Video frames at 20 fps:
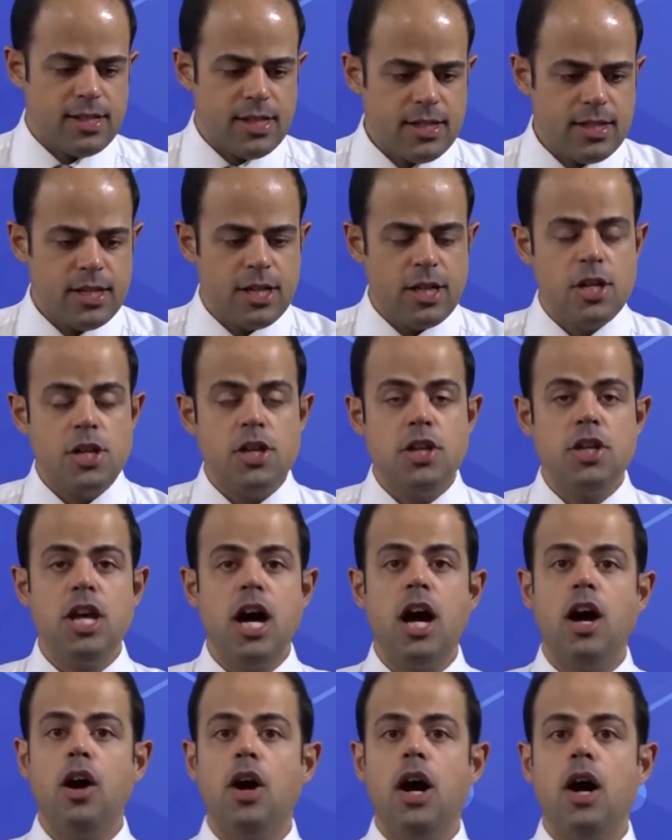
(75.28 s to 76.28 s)
it.
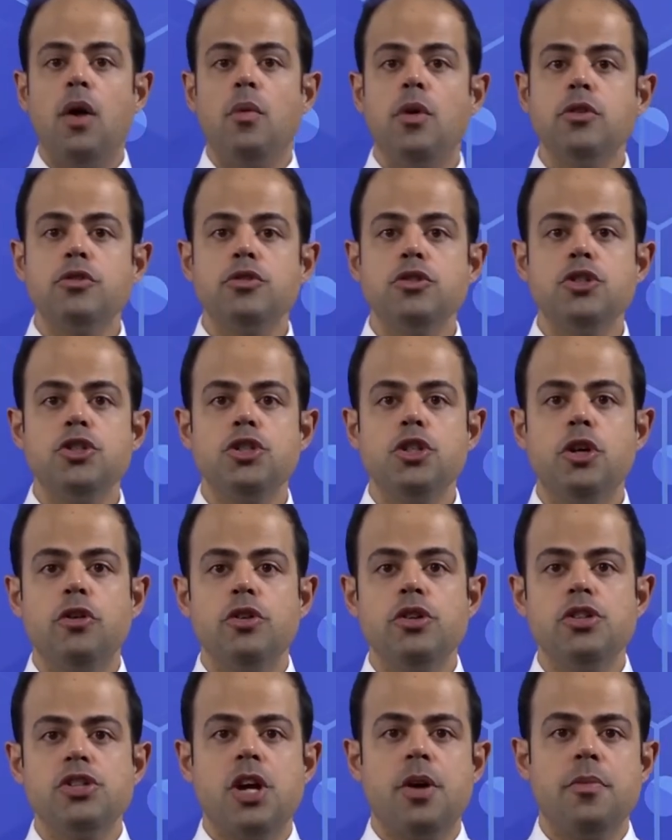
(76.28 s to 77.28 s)
Now I want to show
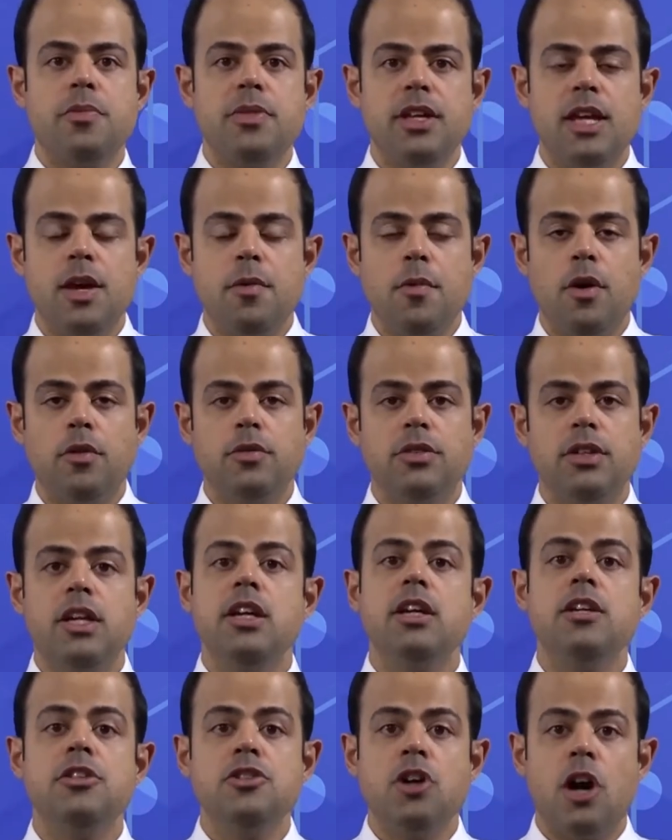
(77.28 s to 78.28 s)
you something about the
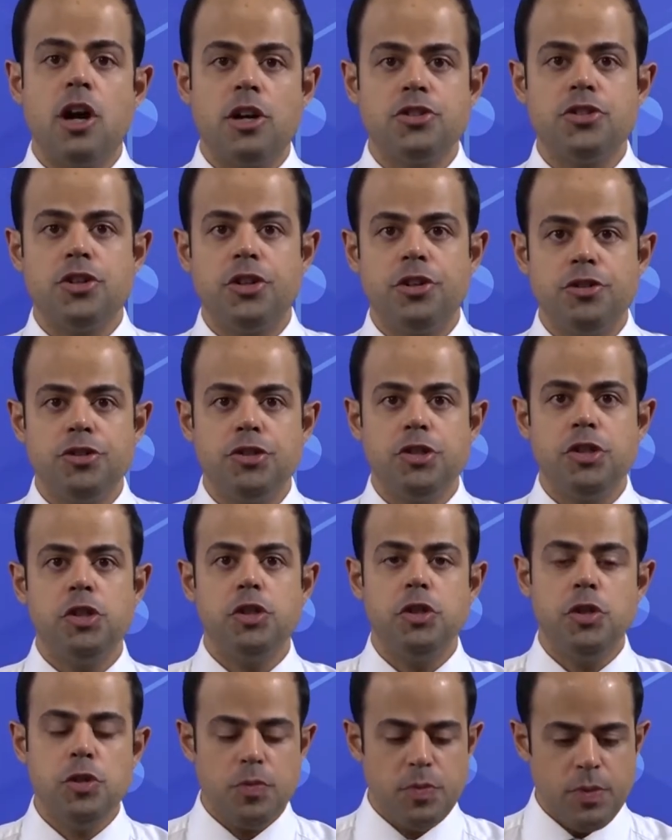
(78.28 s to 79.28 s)
inductor
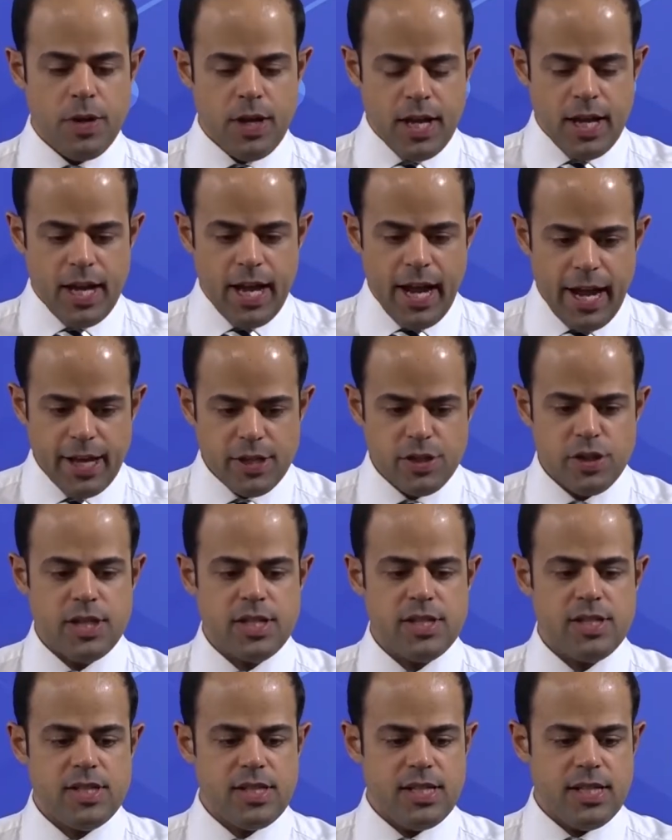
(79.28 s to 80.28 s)
tube. As you
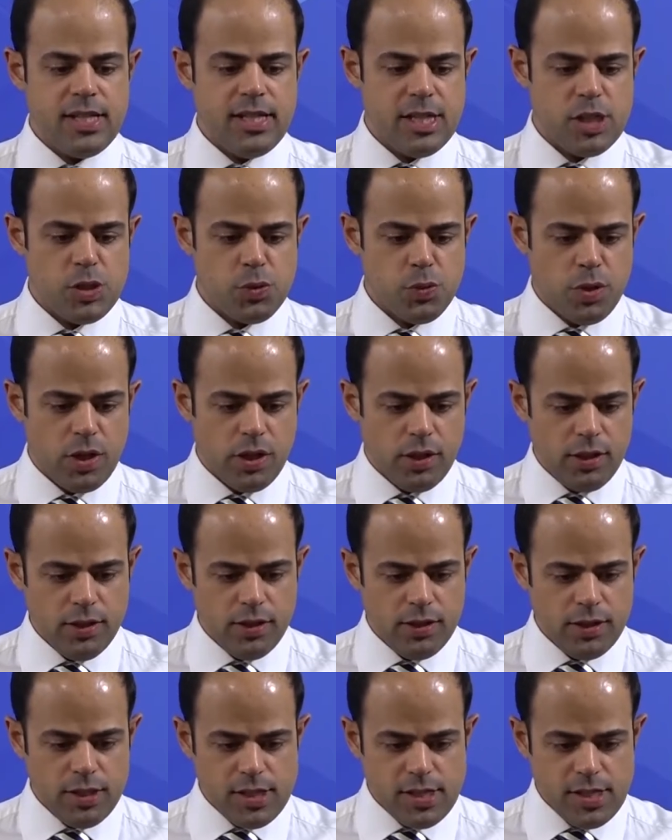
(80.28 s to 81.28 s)
can see, this one,
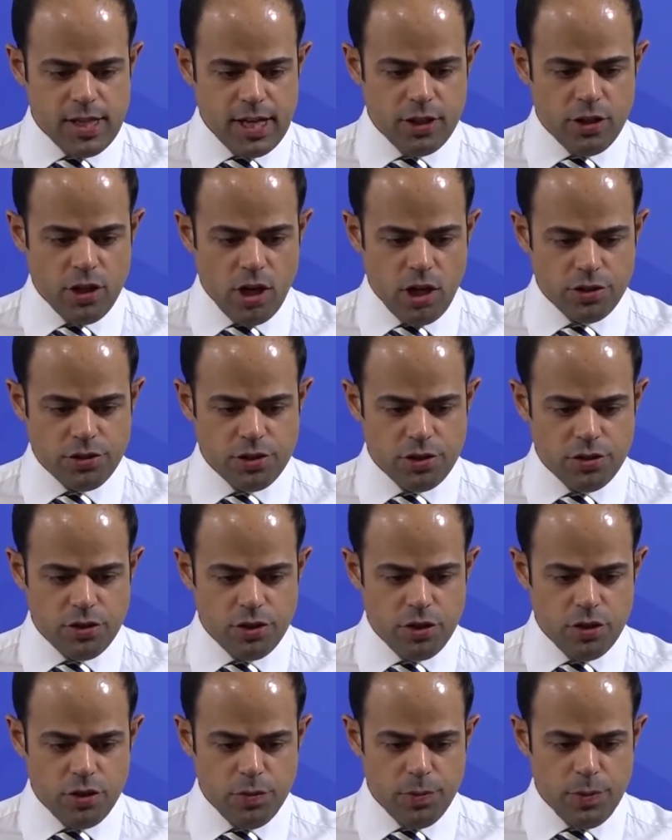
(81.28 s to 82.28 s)
this is the inductor
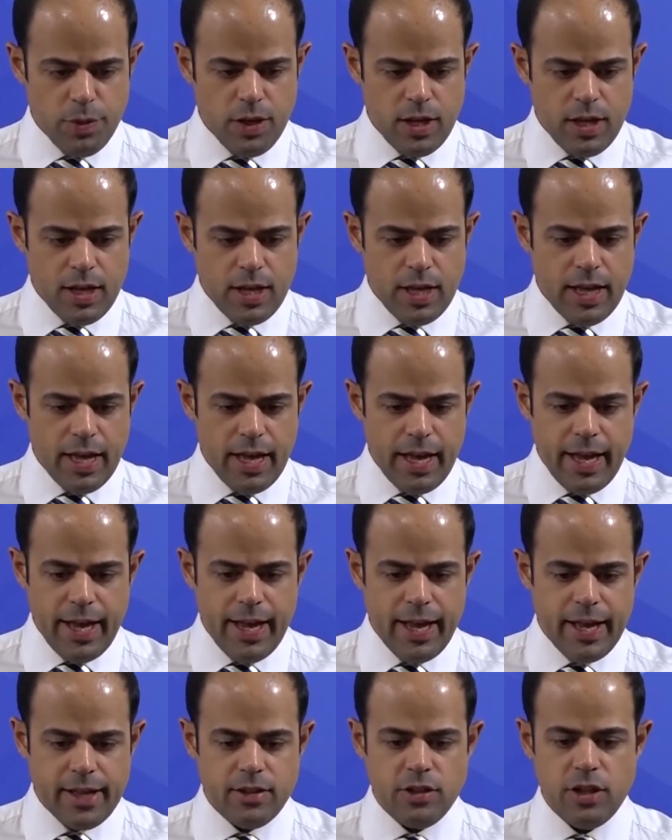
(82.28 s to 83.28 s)
tube.
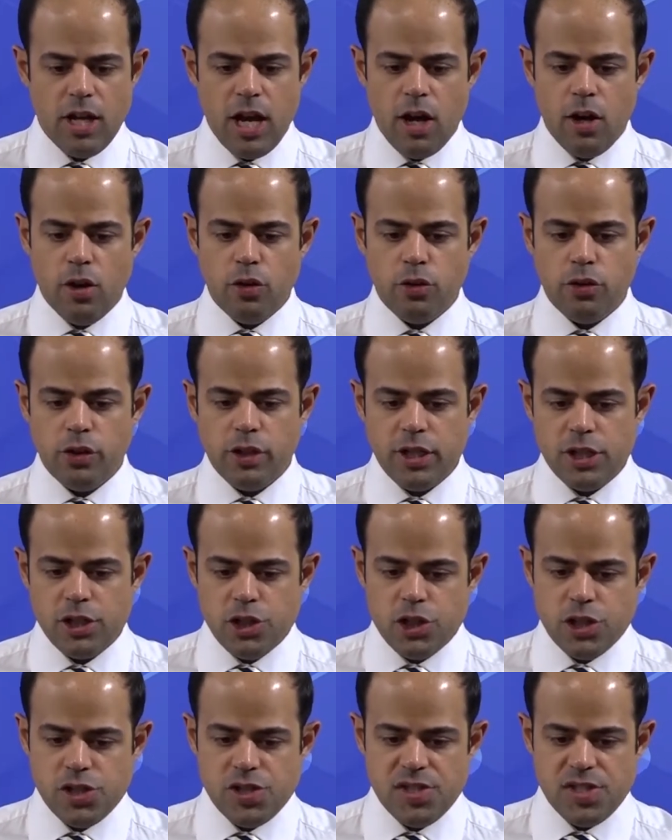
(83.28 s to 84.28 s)
And now you can
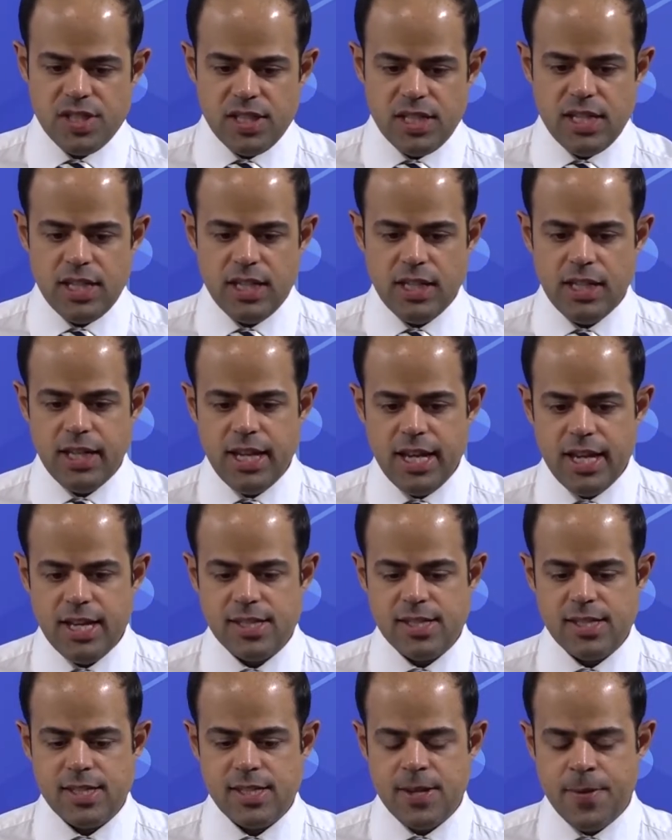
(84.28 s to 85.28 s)
just see
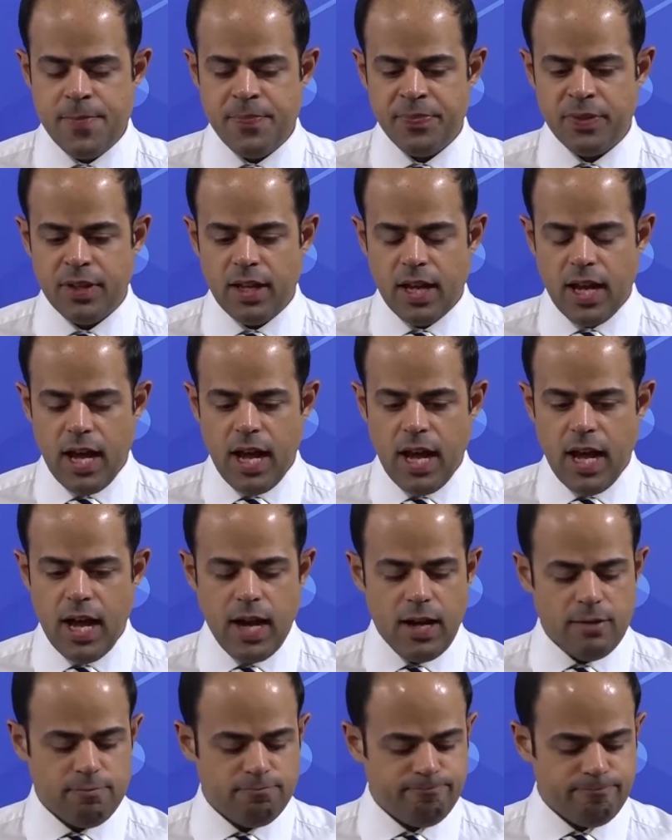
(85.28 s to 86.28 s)
its,
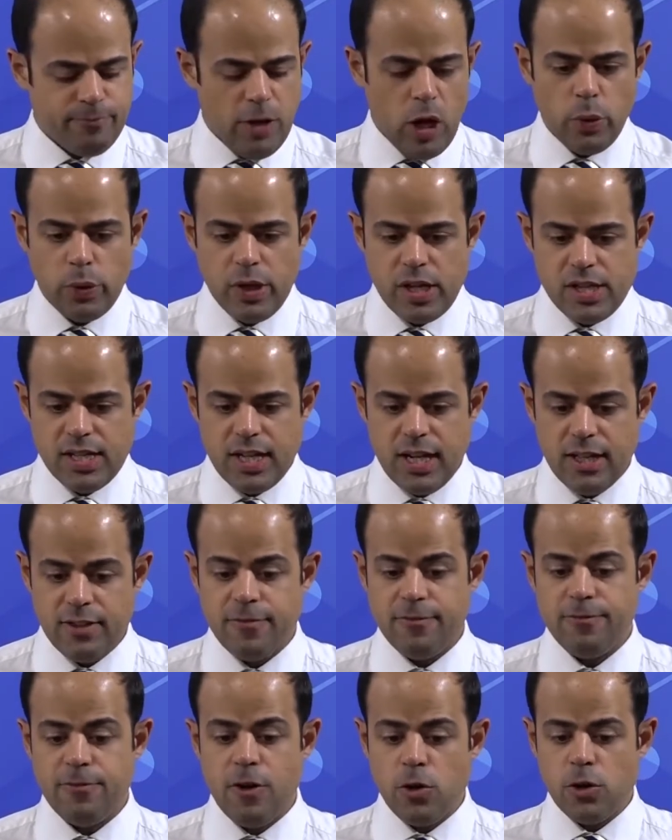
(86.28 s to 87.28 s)
how can I say that,
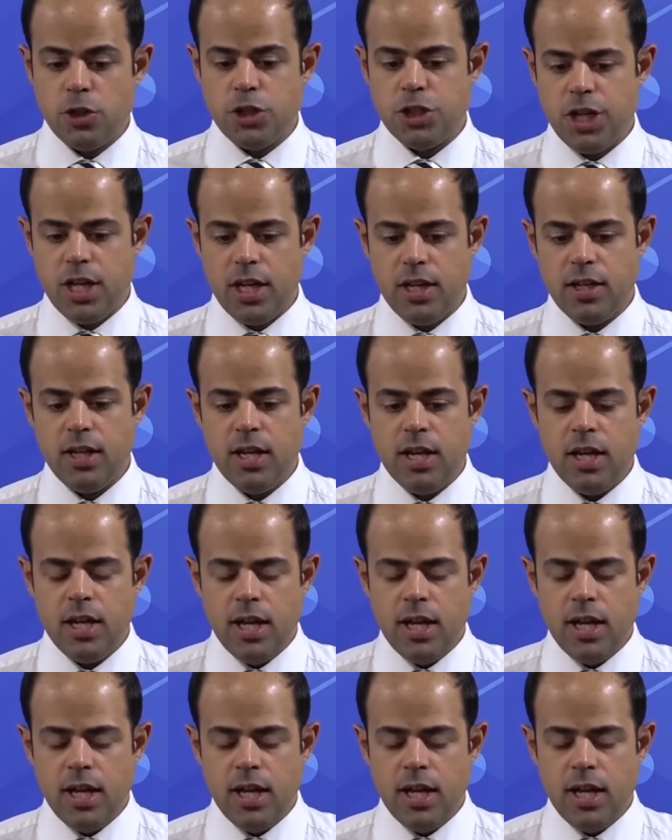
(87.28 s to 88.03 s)
function